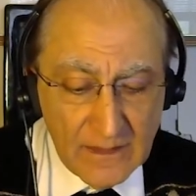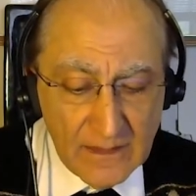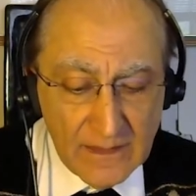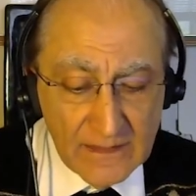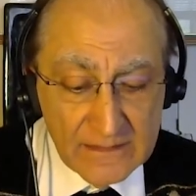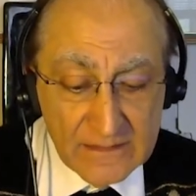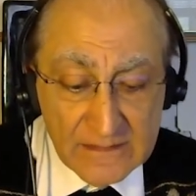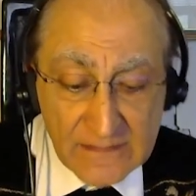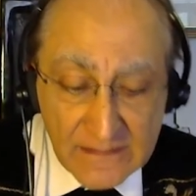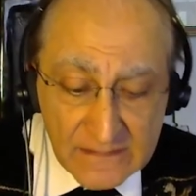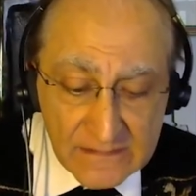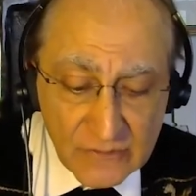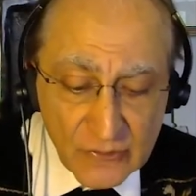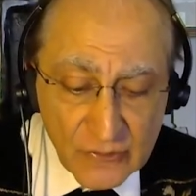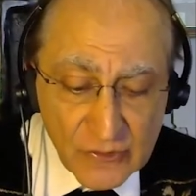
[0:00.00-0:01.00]
And
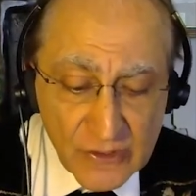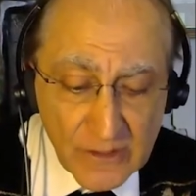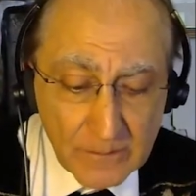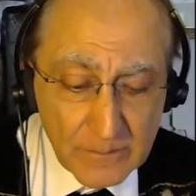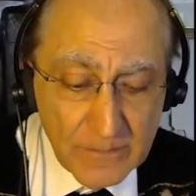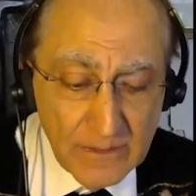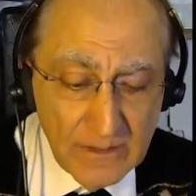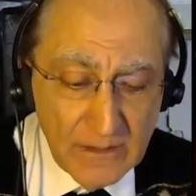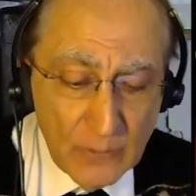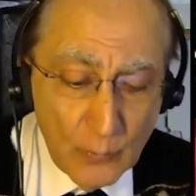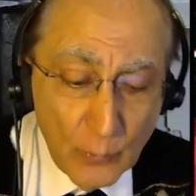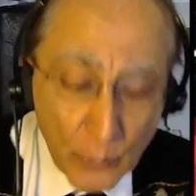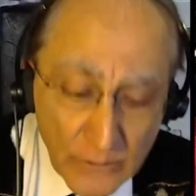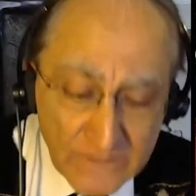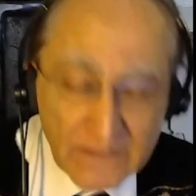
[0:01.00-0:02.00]
citizenship
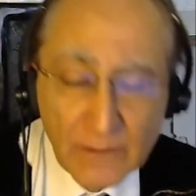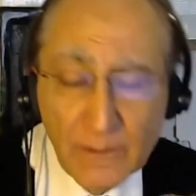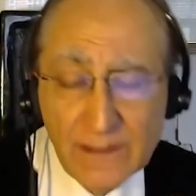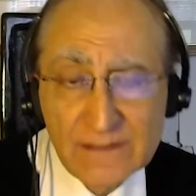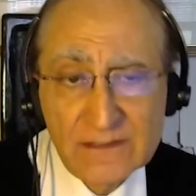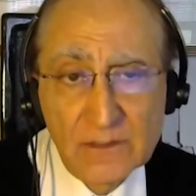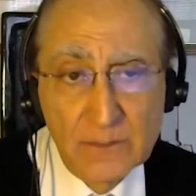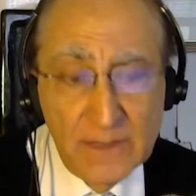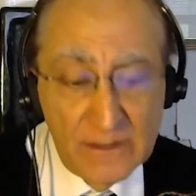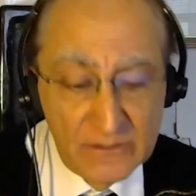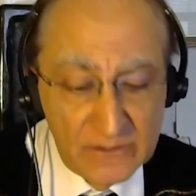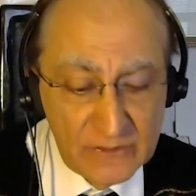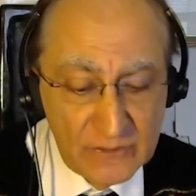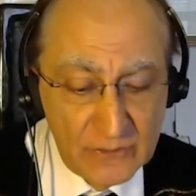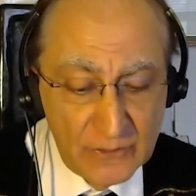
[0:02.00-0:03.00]
also has to be
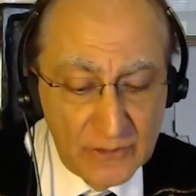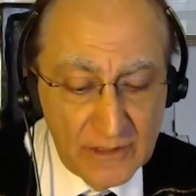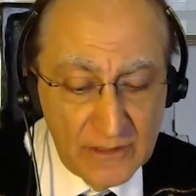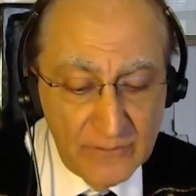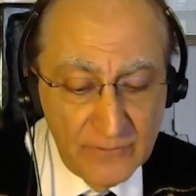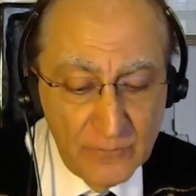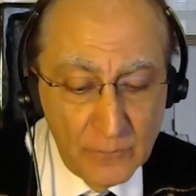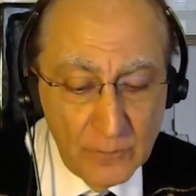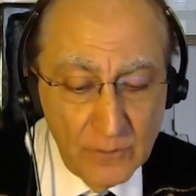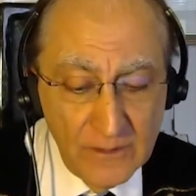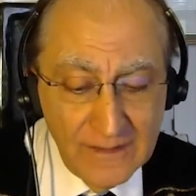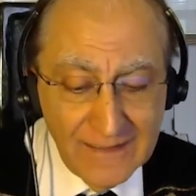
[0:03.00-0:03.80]
understood, therefore,